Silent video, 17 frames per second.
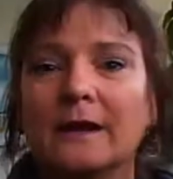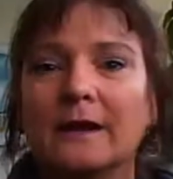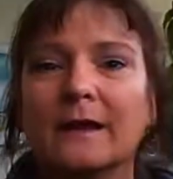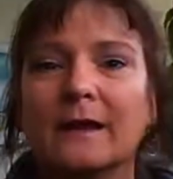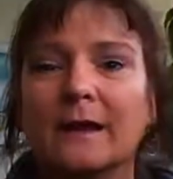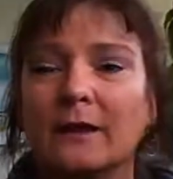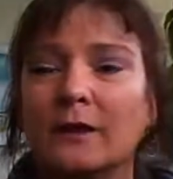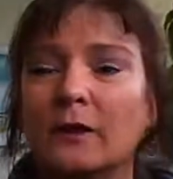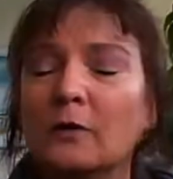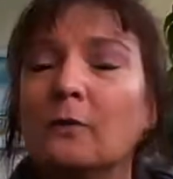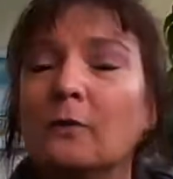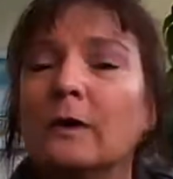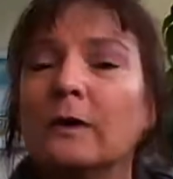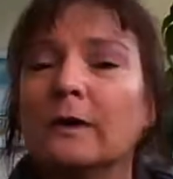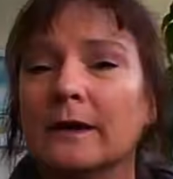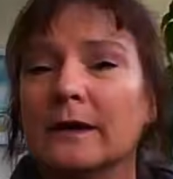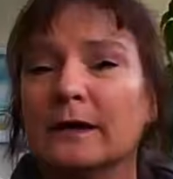
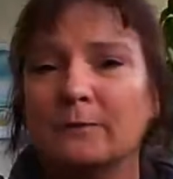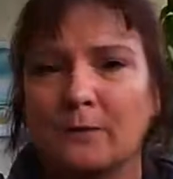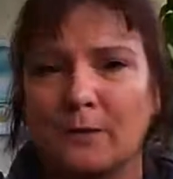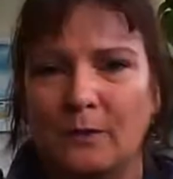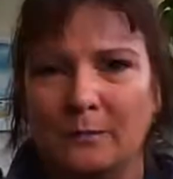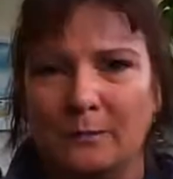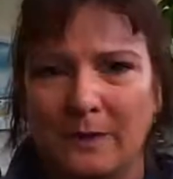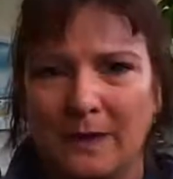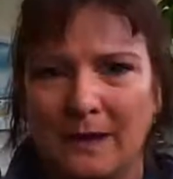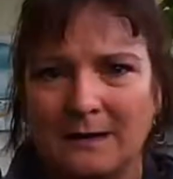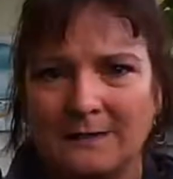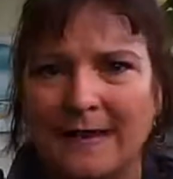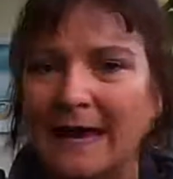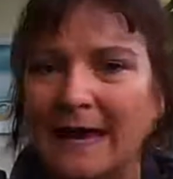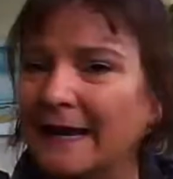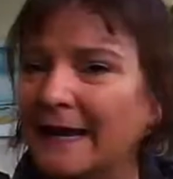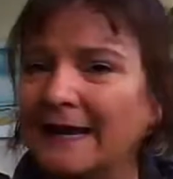you will hit
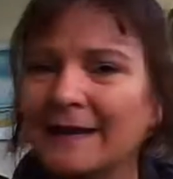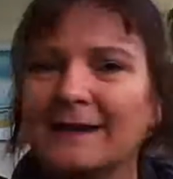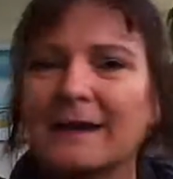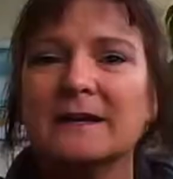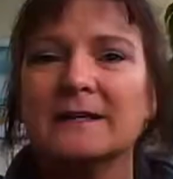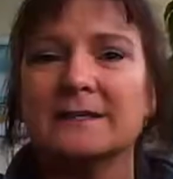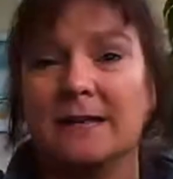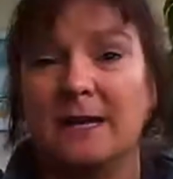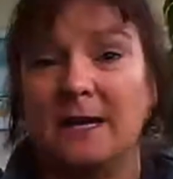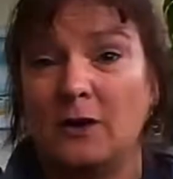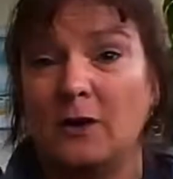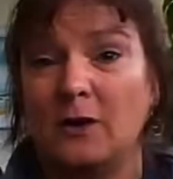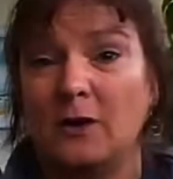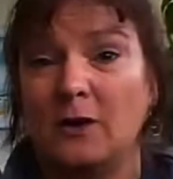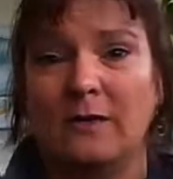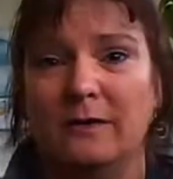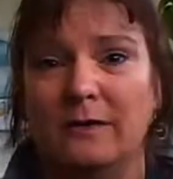roadblocks, and it does
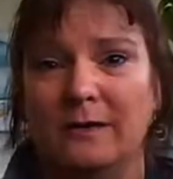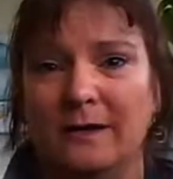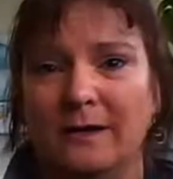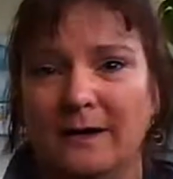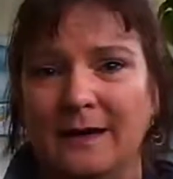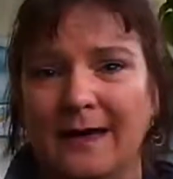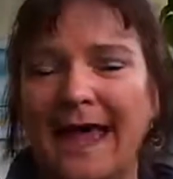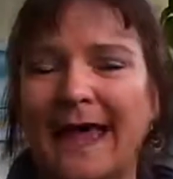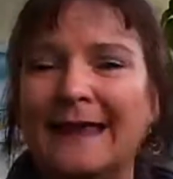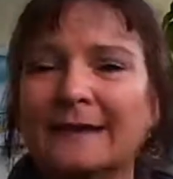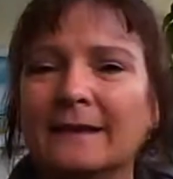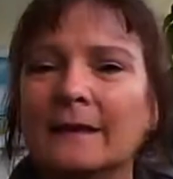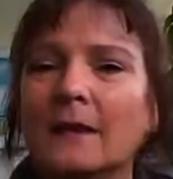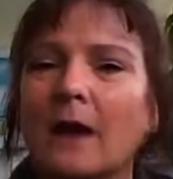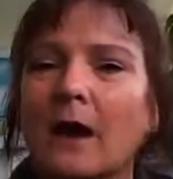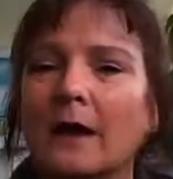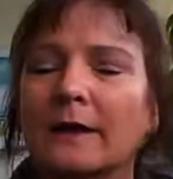get hard.
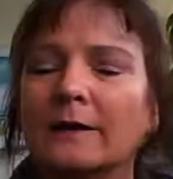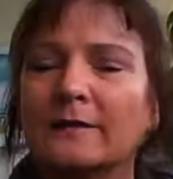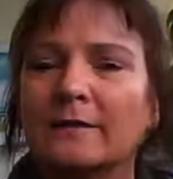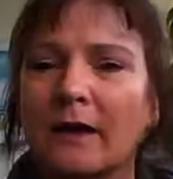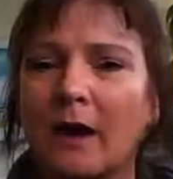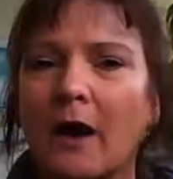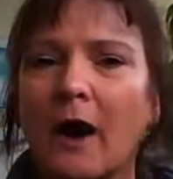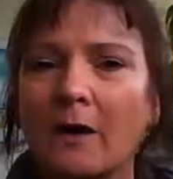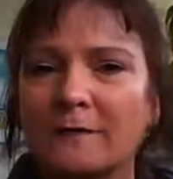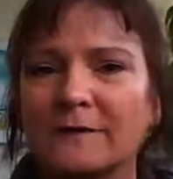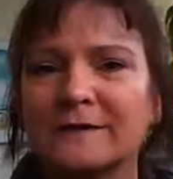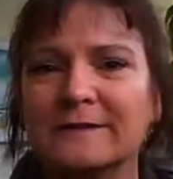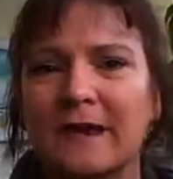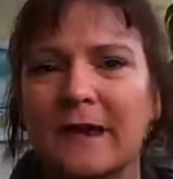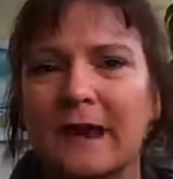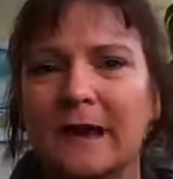And